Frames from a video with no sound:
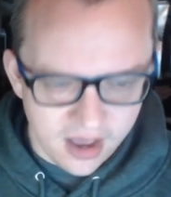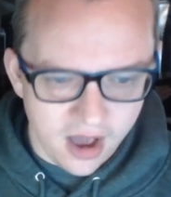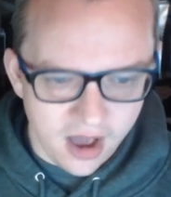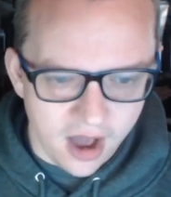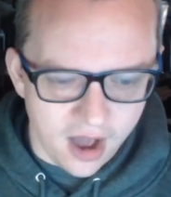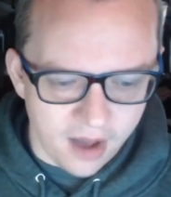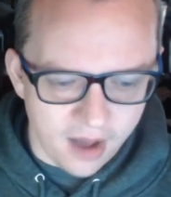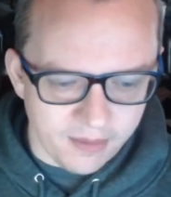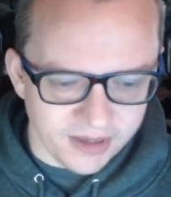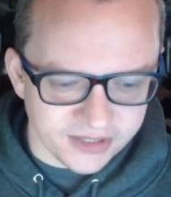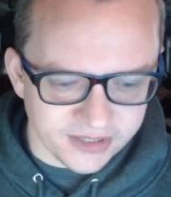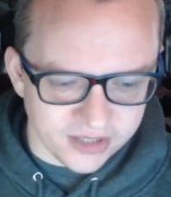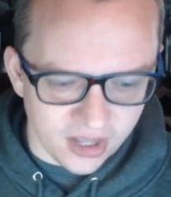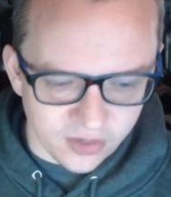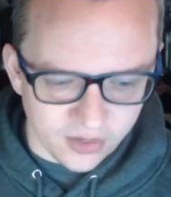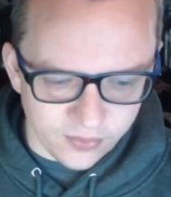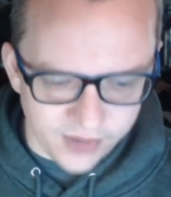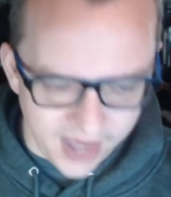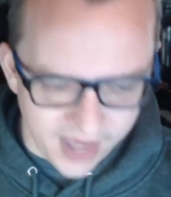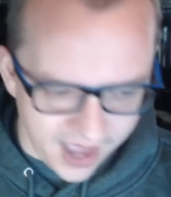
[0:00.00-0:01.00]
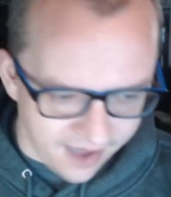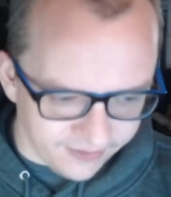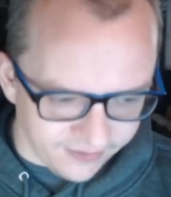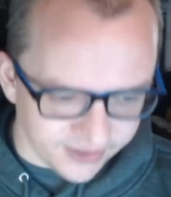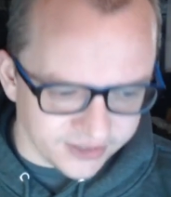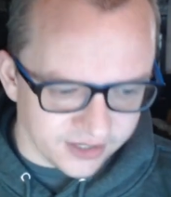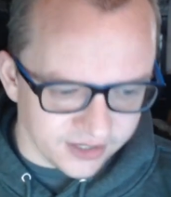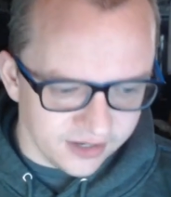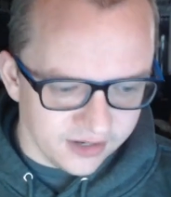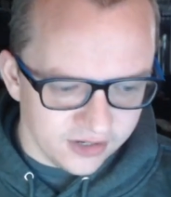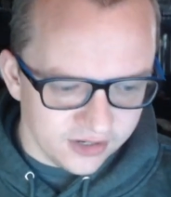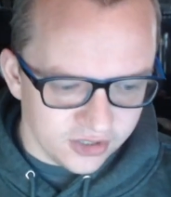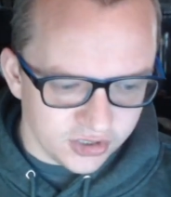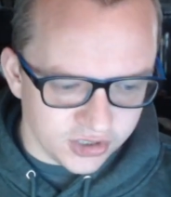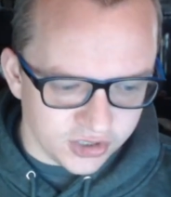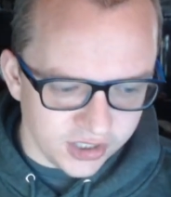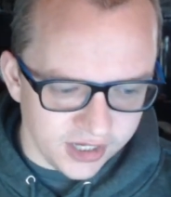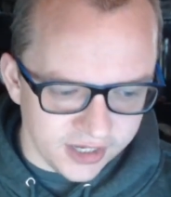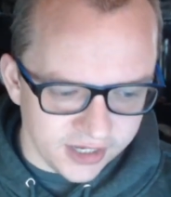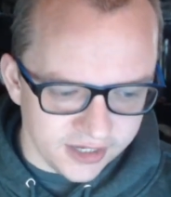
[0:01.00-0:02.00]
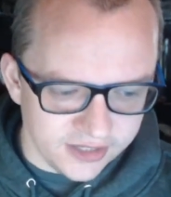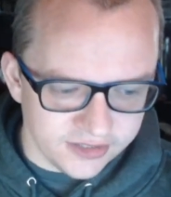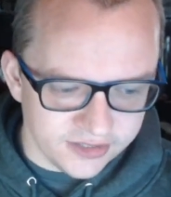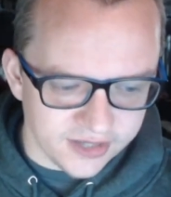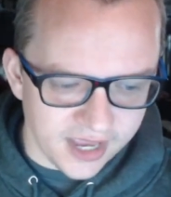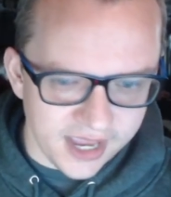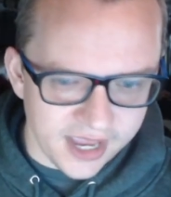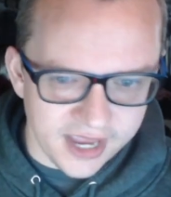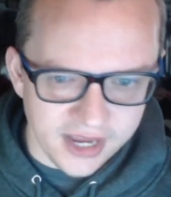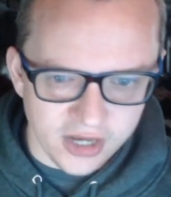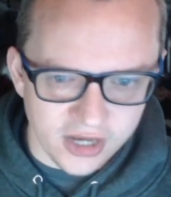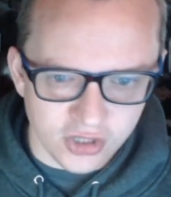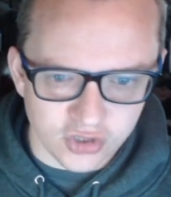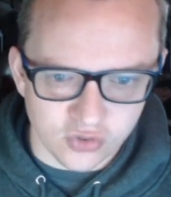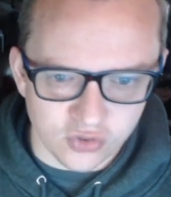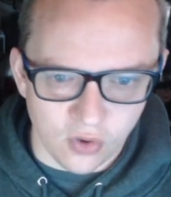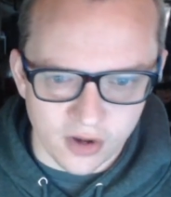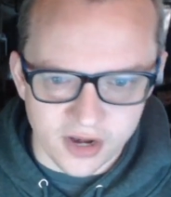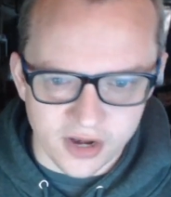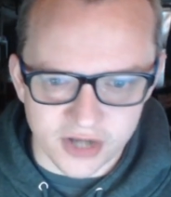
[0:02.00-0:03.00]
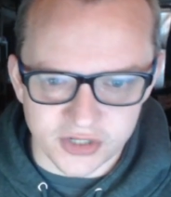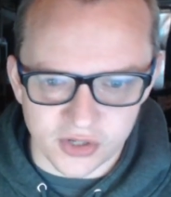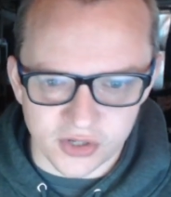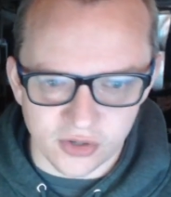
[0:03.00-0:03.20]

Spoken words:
As luck would have it, she is a traditional